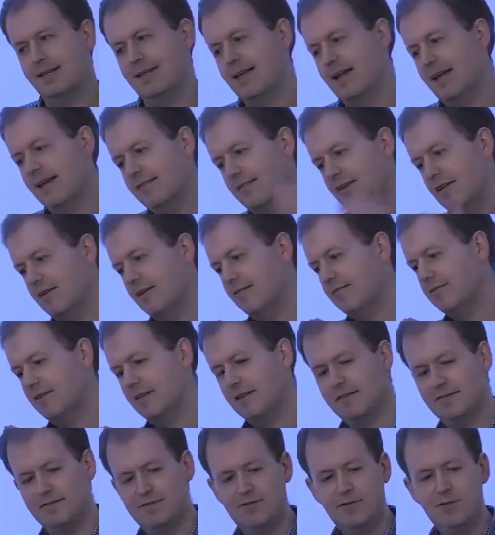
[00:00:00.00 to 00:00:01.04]
kind of going
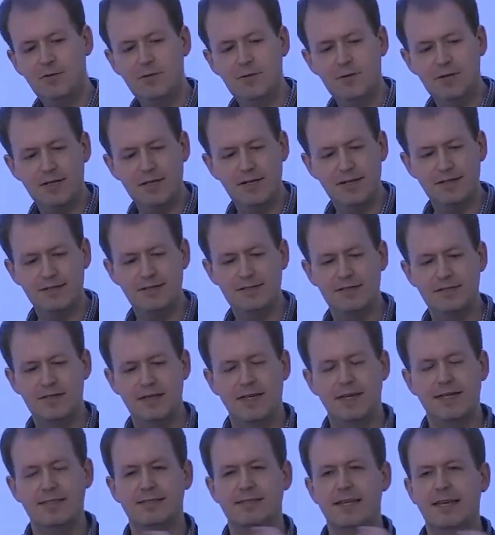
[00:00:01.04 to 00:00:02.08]
further forwards,
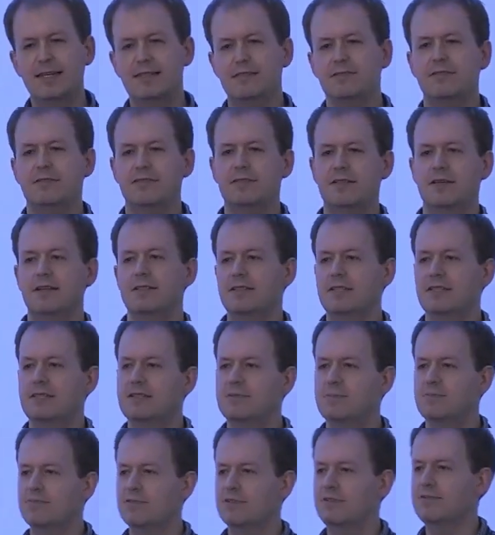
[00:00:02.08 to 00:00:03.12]
data is starting
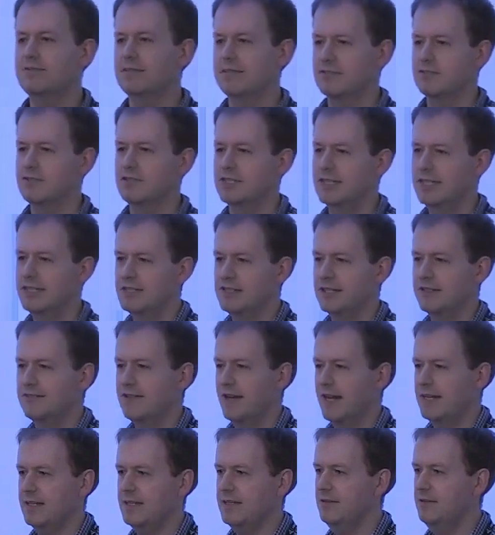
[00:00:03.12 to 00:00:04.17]
to prove its strategic
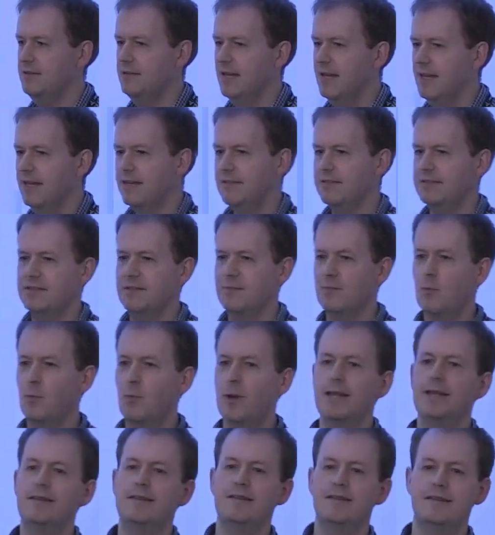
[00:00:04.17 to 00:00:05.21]
value. There are some
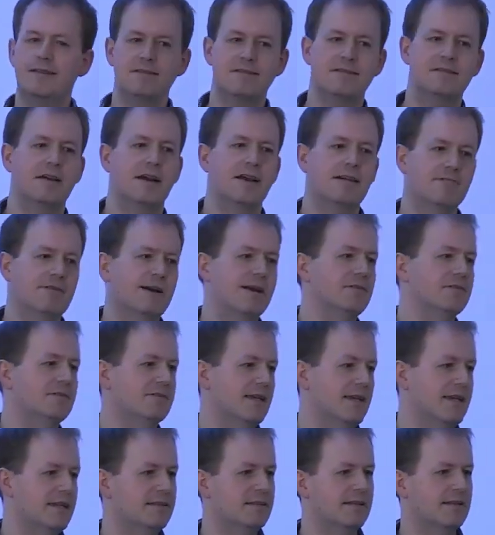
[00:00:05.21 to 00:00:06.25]
wins around
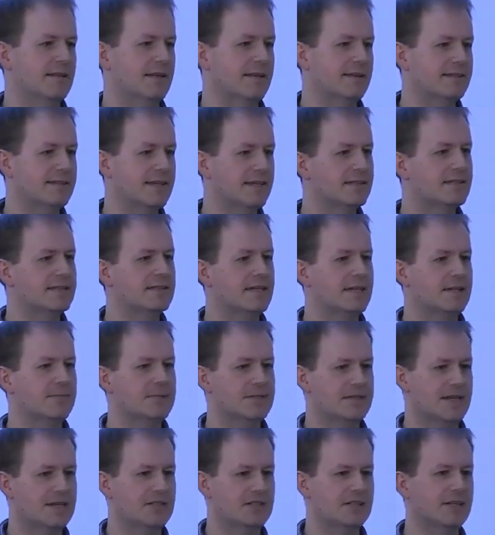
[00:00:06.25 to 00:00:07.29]
data, like the data team
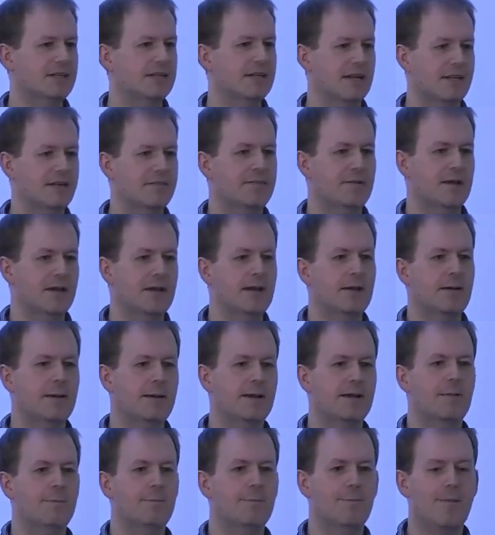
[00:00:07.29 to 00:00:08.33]
is actually kind of
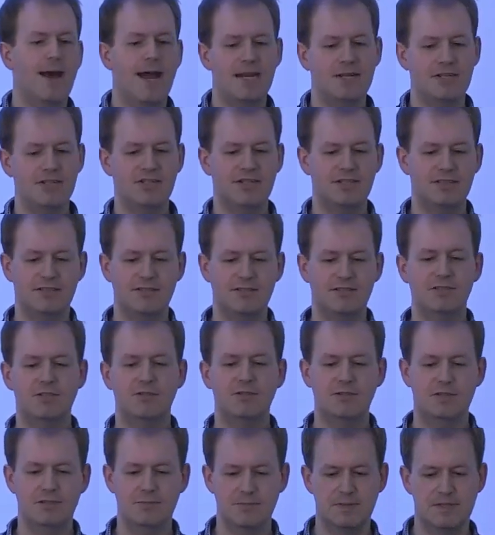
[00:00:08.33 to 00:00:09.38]
managing to
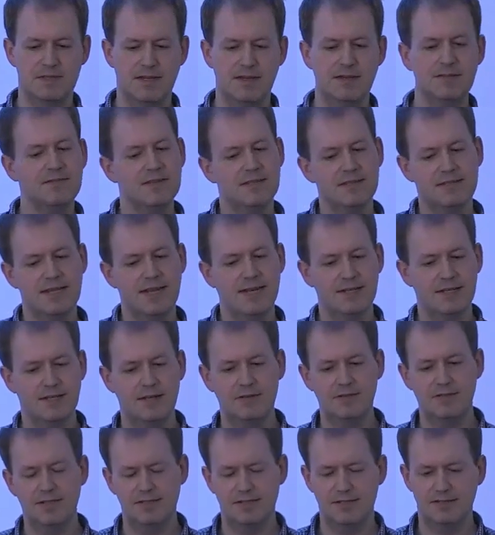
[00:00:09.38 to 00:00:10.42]
do some stuff that's getting
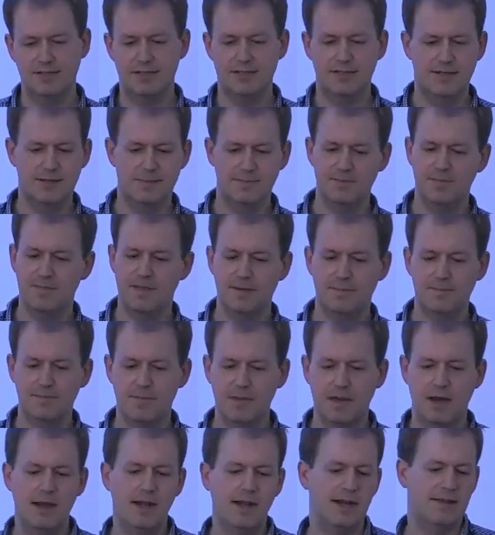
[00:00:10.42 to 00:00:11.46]
noticed at the, the,
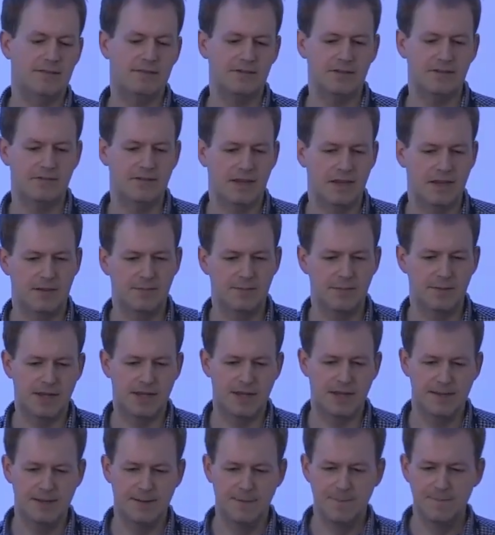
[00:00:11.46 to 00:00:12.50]
the high level of the
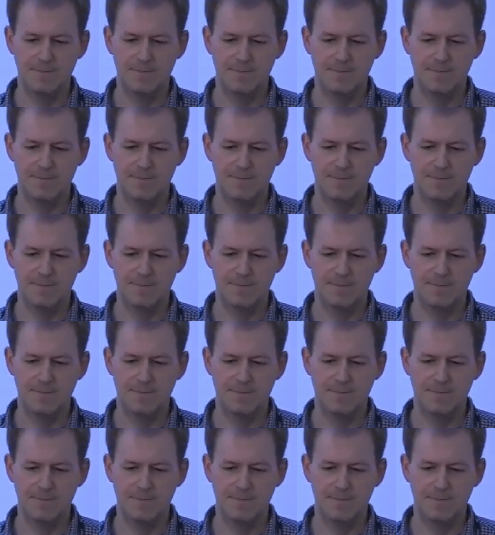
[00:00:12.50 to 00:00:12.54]
company.